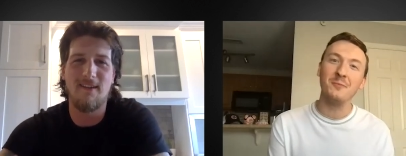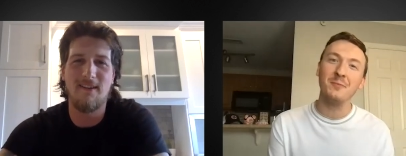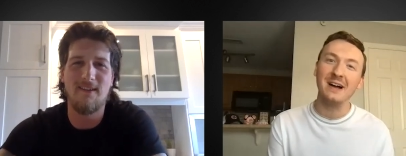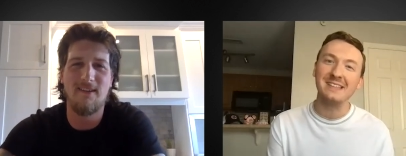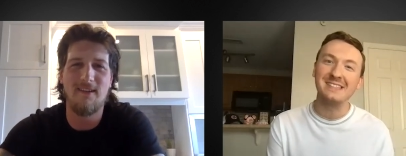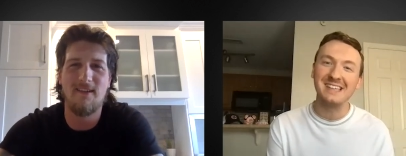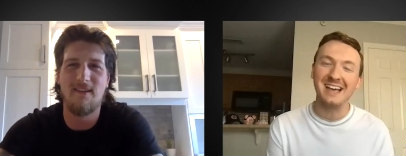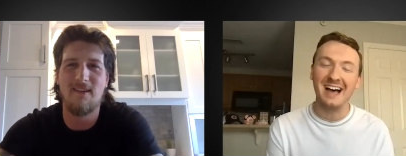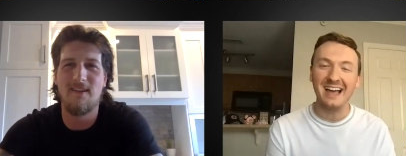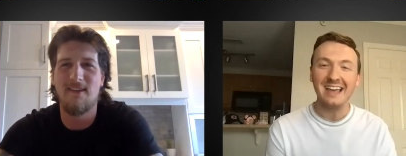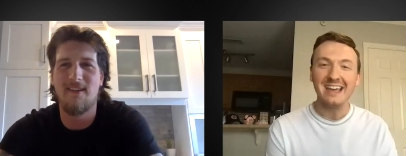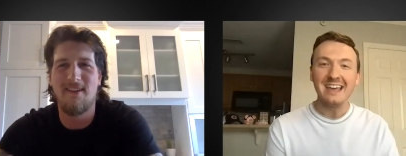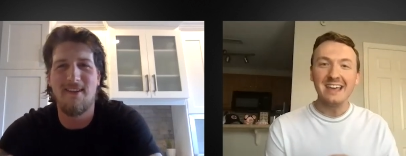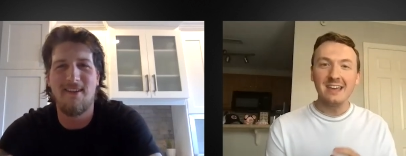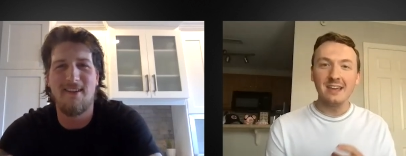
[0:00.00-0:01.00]
Speaker 1: But uh,
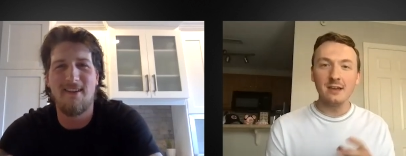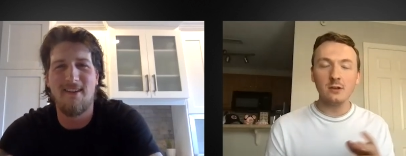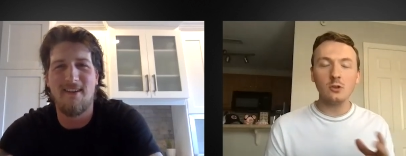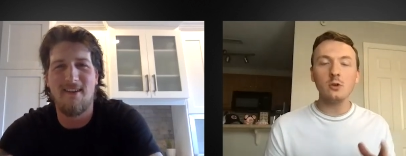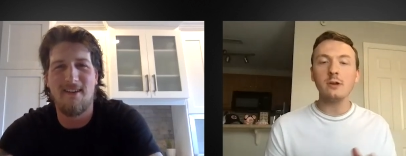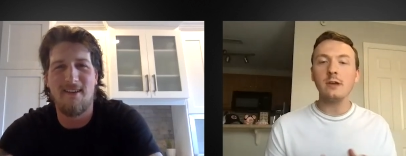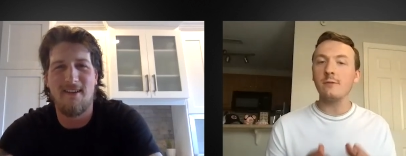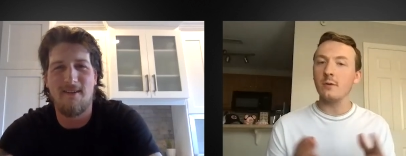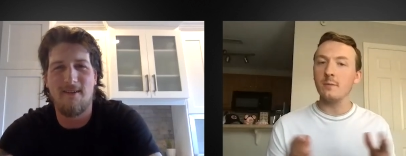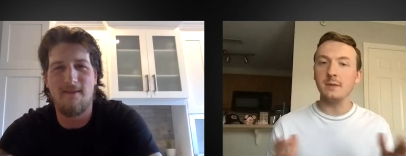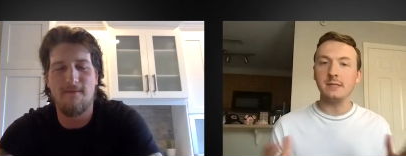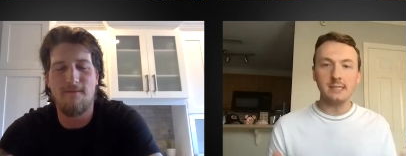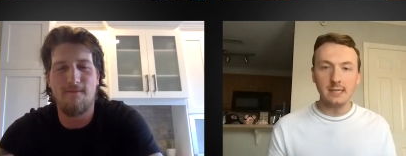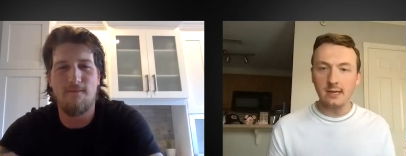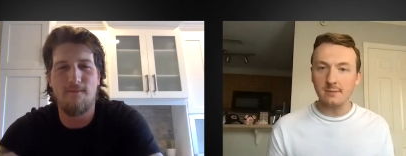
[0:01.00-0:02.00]
it, looking from a
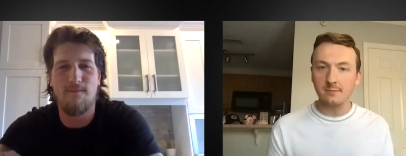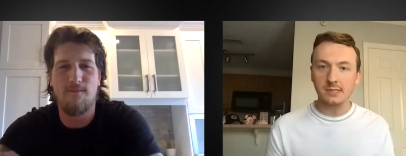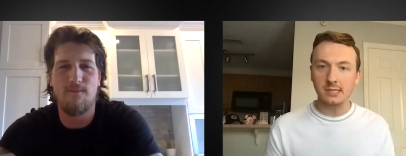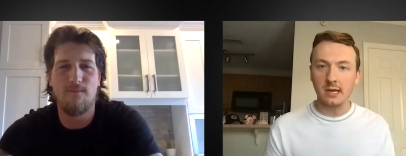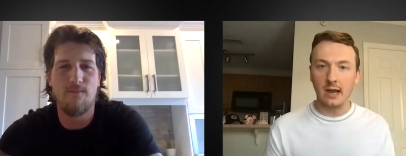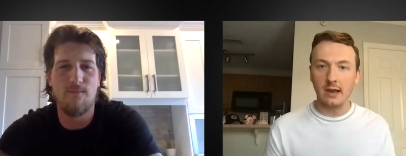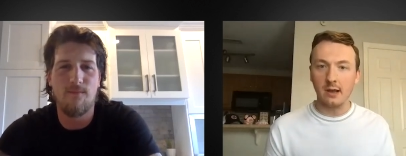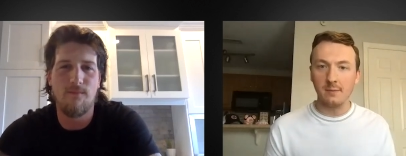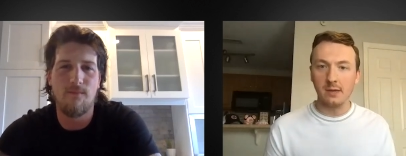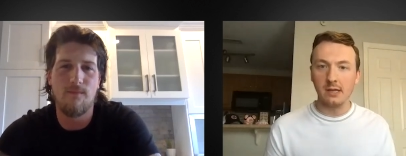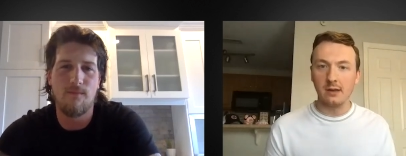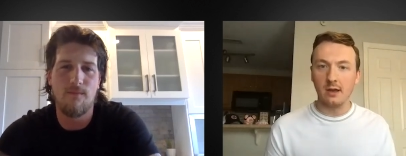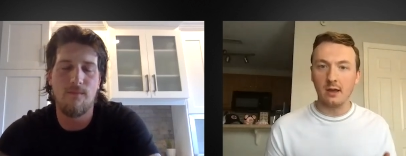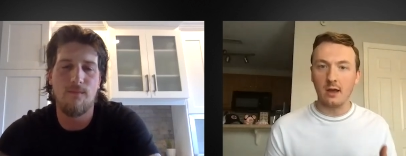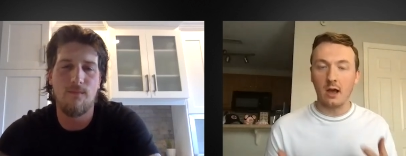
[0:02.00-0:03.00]
team side, I
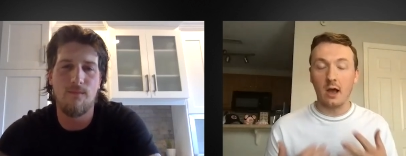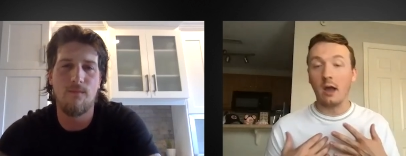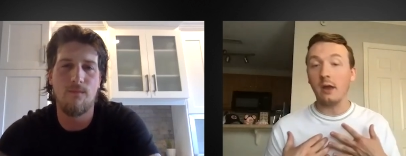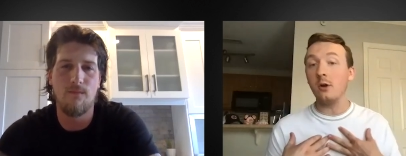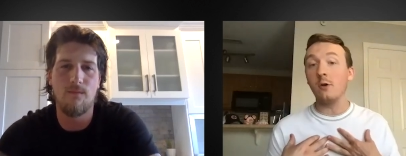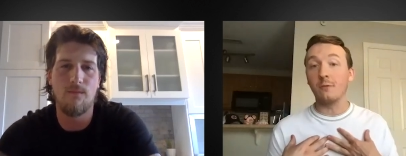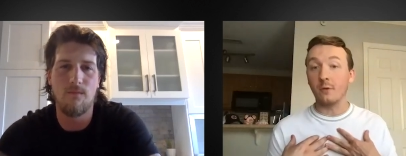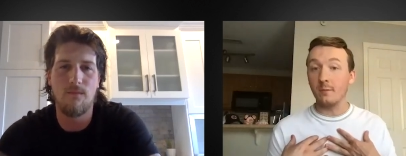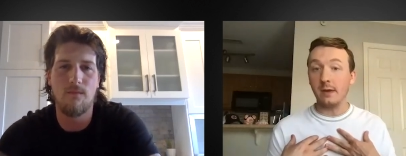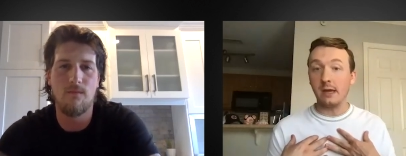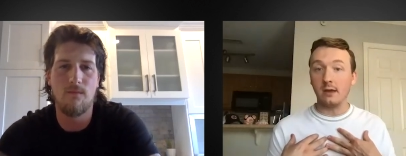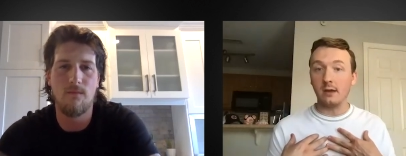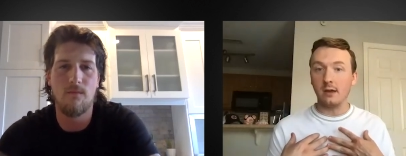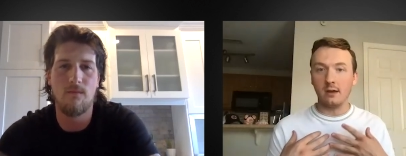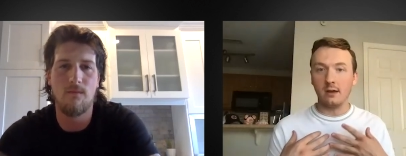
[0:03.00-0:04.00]
mean, I, I know for
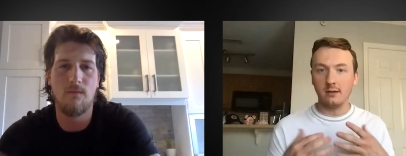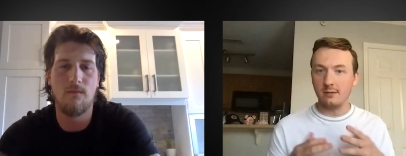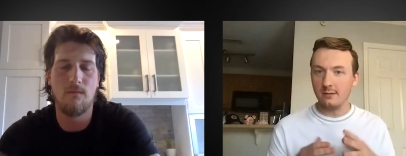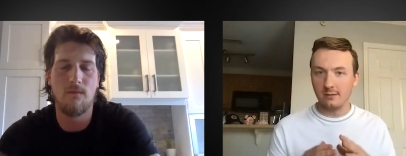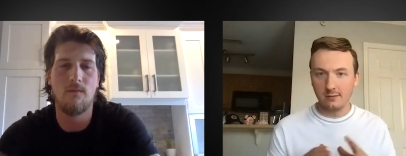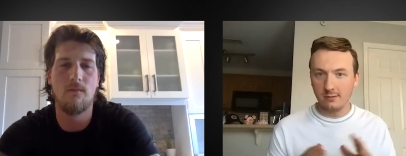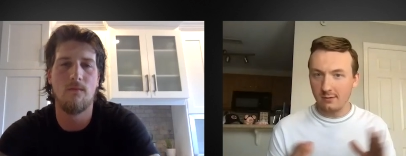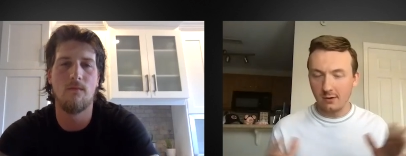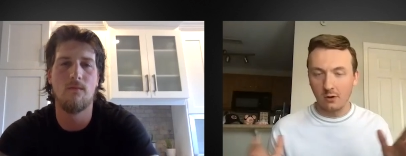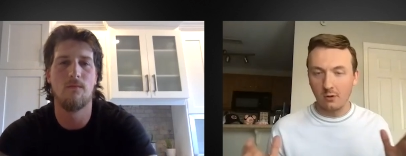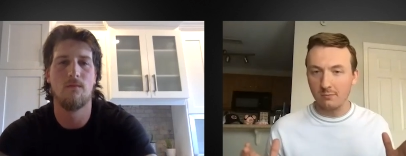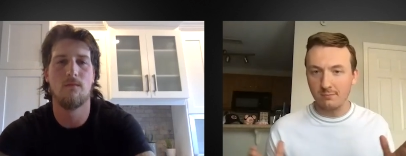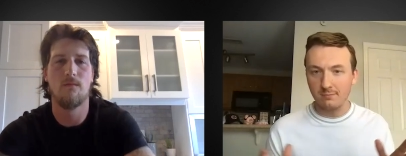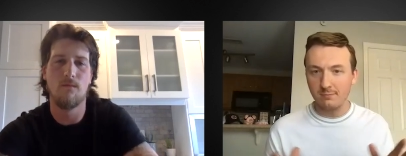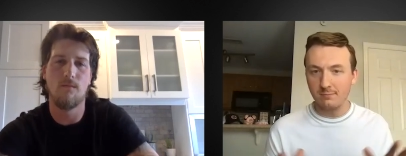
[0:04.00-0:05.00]
me, uh, you
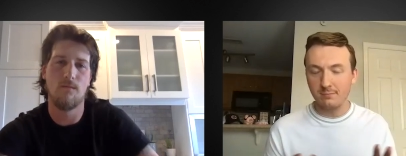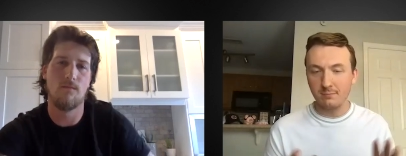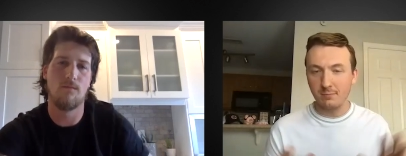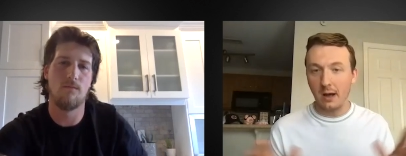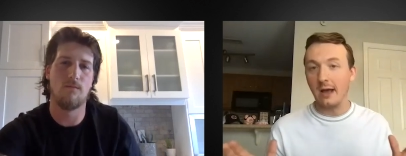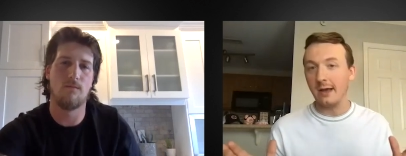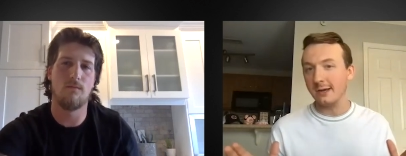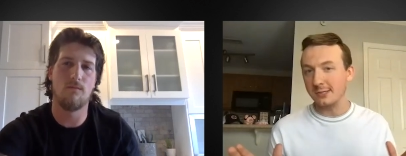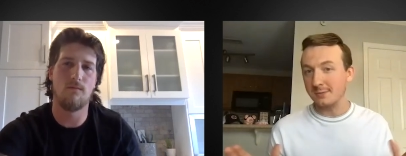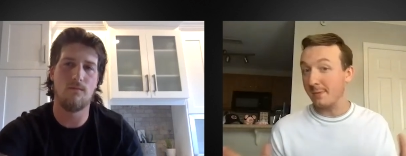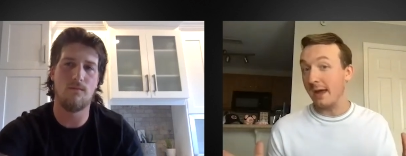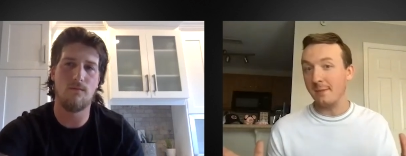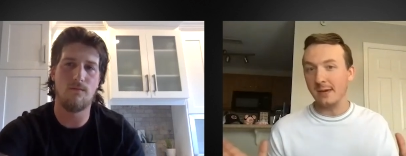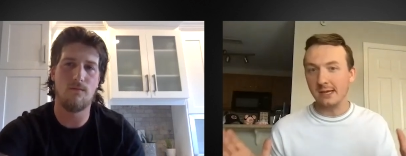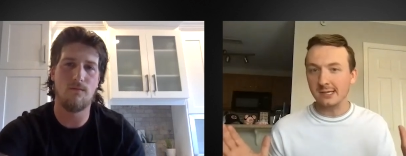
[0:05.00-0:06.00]
know, bias
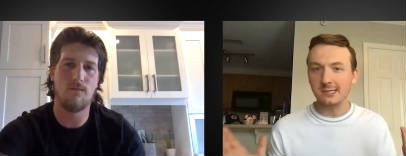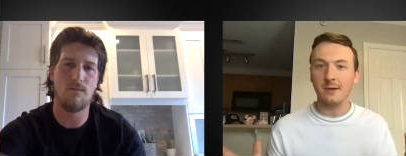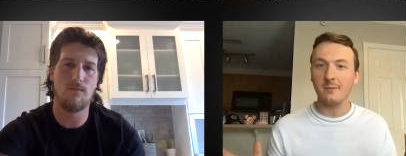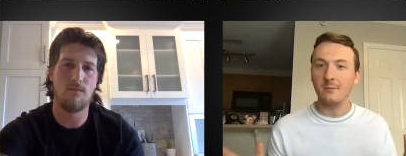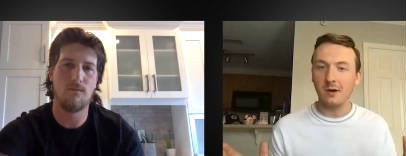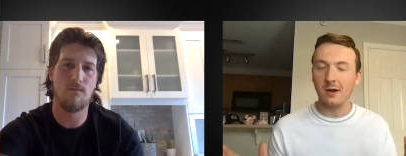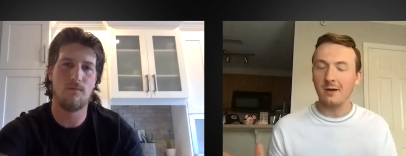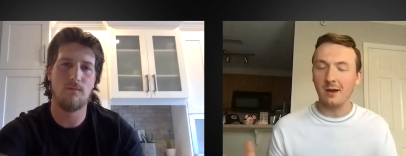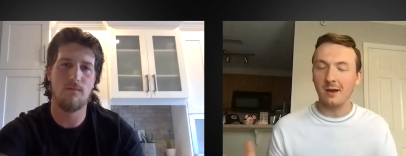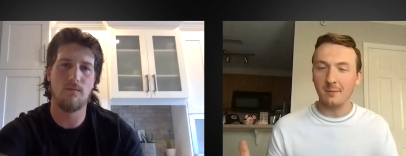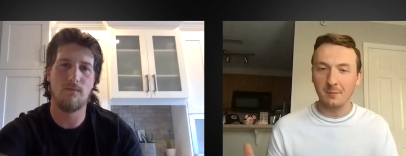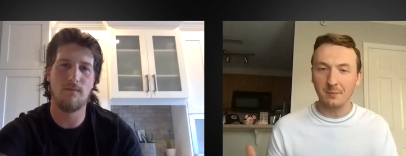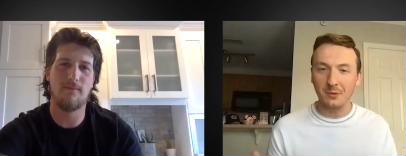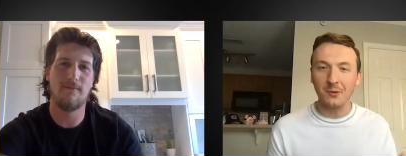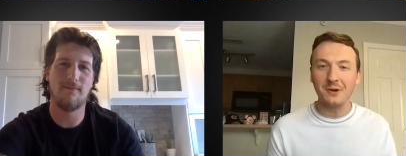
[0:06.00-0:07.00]
maybe because I'm, I'm
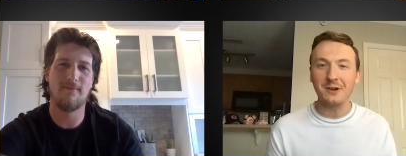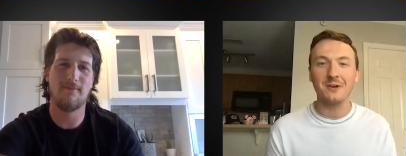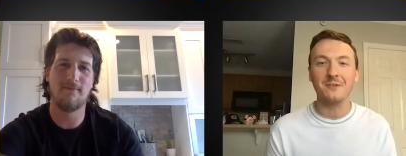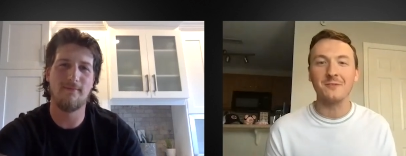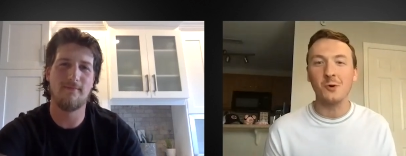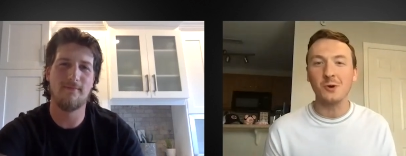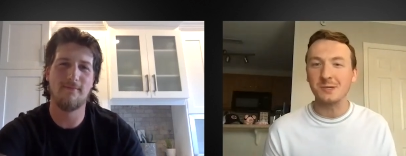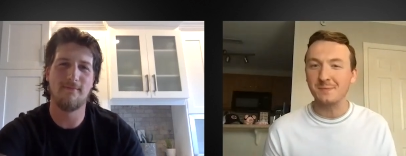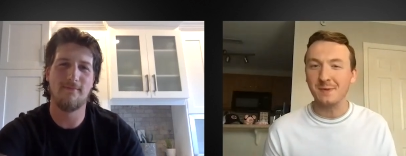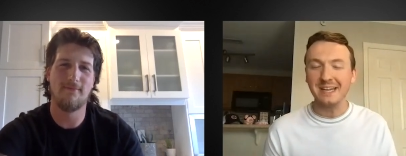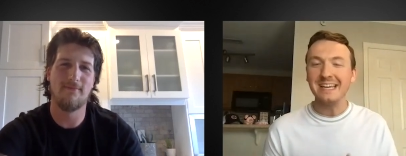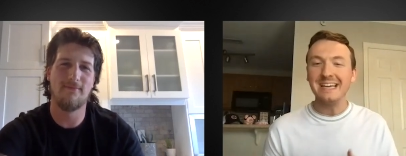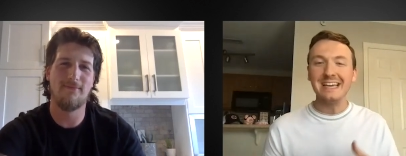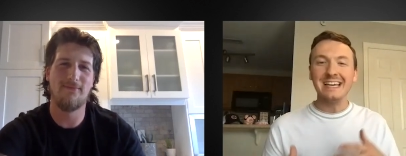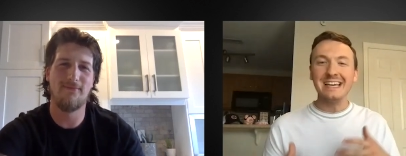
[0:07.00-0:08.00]
employed here, of course, but